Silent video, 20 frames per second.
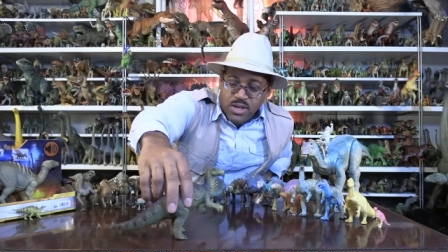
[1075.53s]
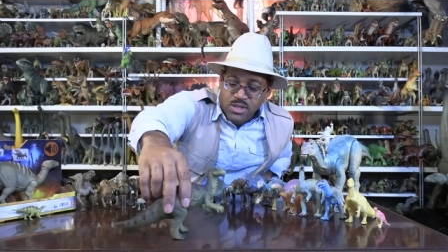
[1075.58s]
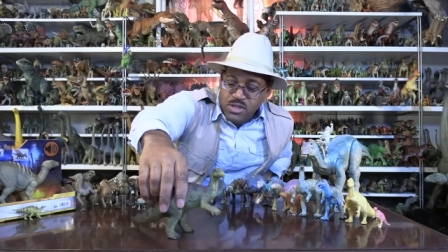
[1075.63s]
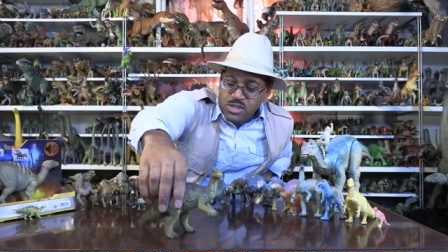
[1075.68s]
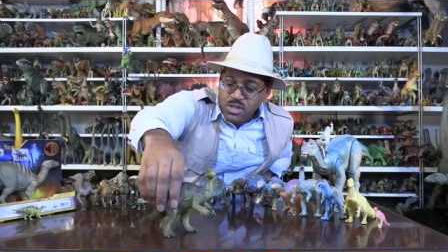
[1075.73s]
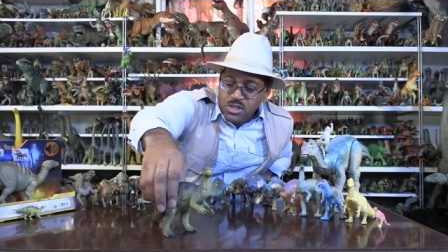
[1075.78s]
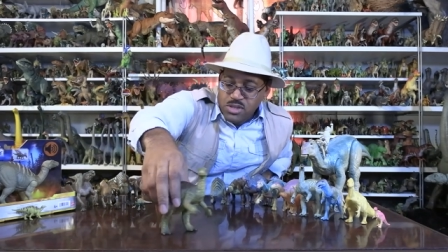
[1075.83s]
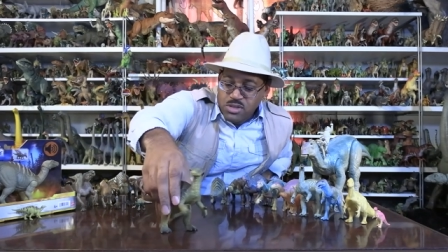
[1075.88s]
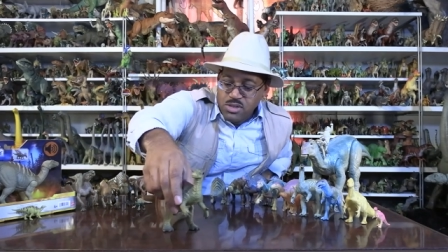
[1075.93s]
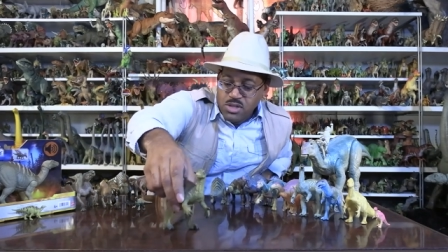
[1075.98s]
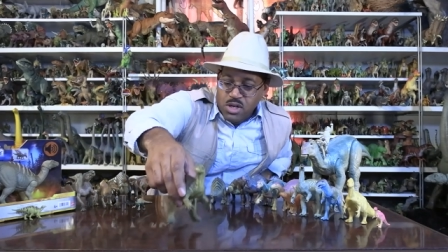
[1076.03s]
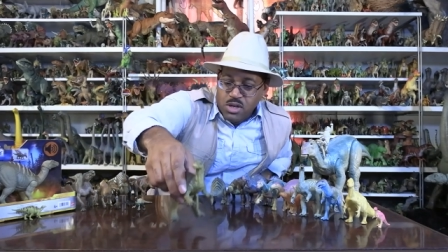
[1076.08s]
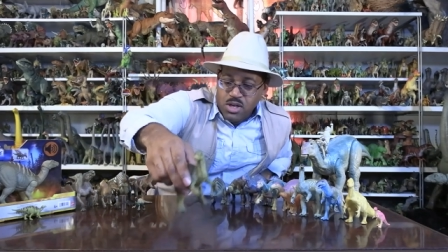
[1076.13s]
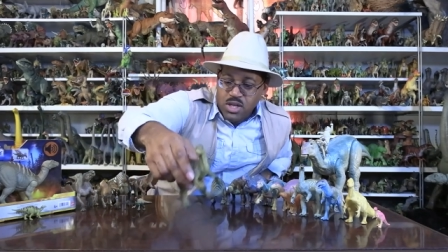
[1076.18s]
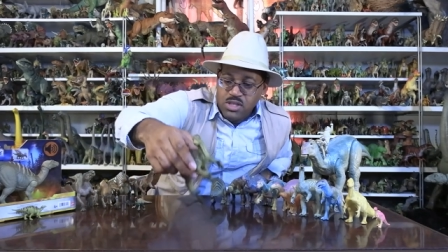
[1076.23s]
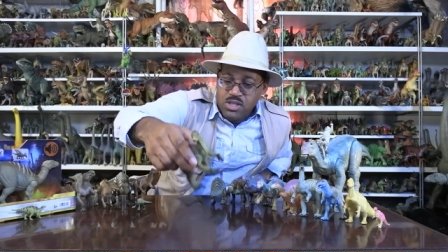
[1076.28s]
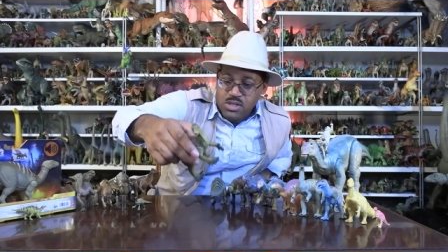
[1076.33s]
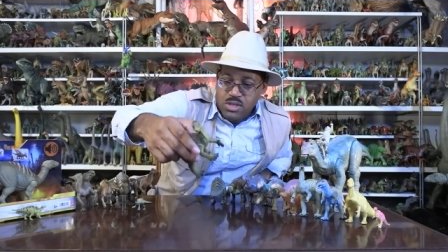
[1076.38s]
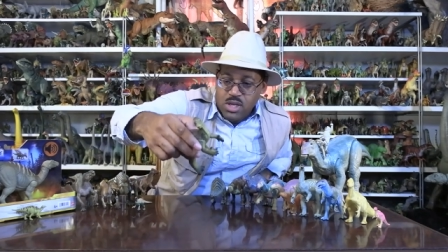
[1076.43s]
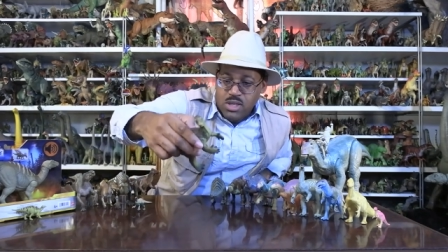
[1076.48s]
It's just, you know,
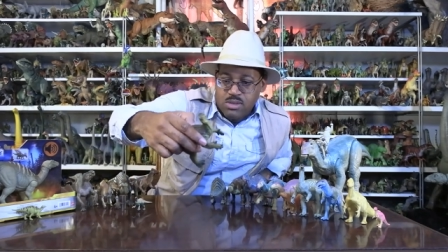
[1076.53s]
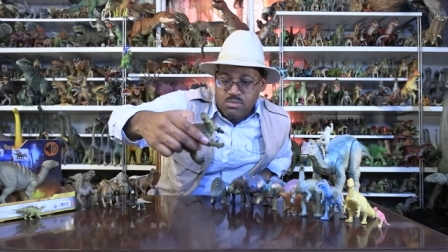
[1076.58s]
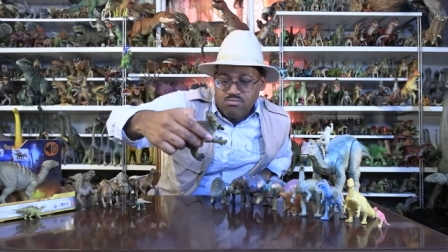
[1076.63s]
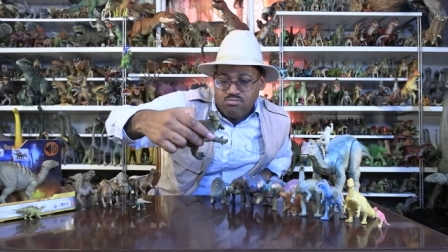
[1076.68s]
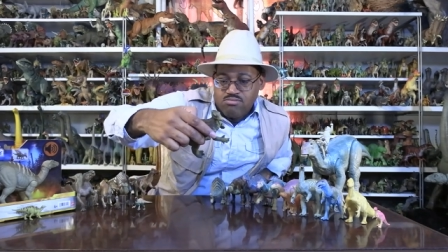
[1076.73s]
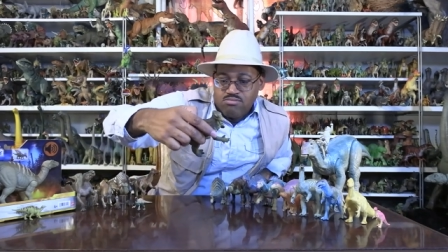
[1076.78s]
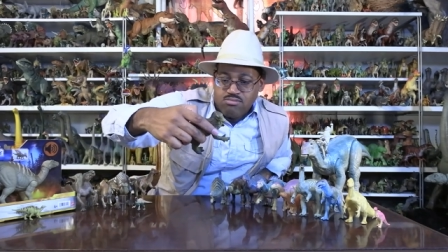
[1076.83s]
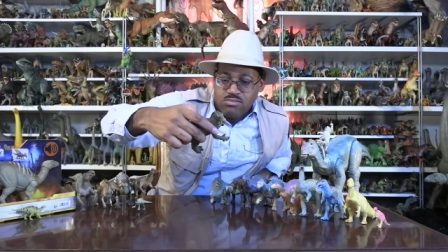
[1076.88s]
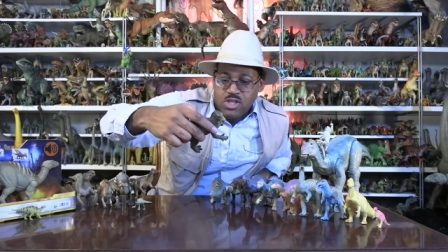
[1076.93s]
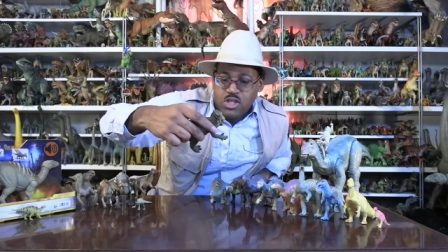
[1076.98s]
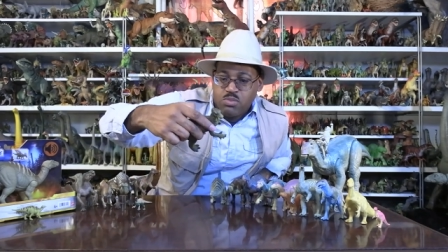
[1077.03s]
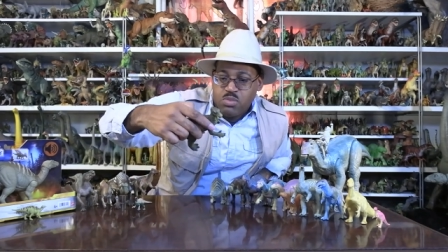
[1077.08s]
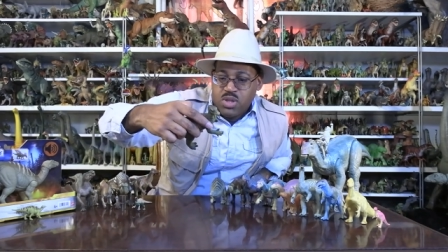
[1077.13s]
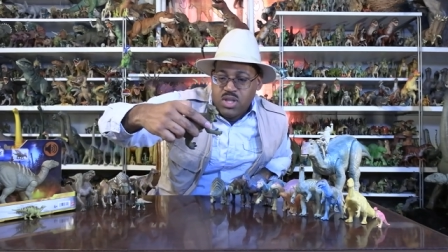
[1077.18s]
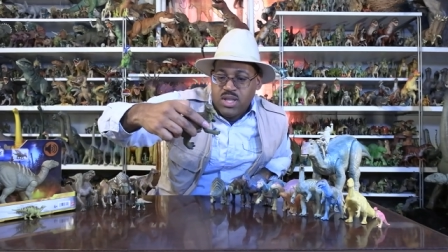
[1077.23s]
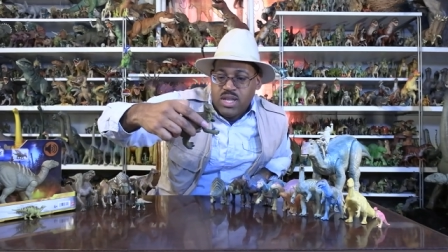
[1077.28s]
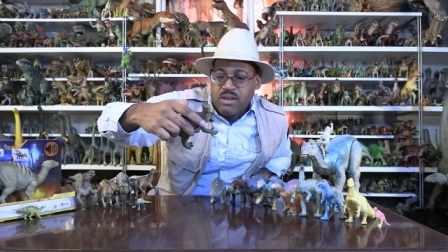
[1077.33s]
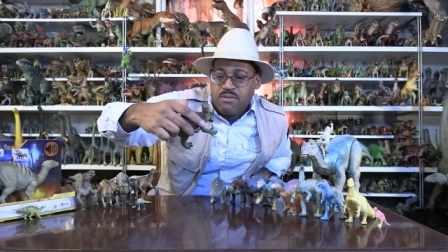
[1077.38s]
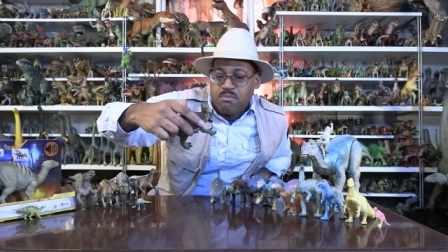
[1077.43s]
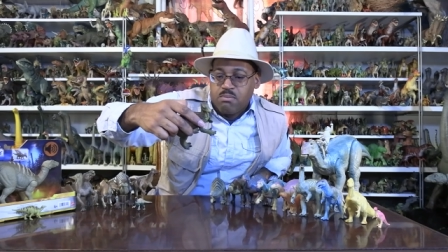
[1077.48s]
it, it
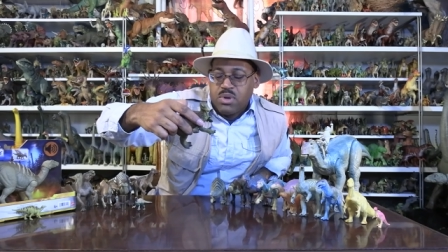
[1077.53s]
Bullyland,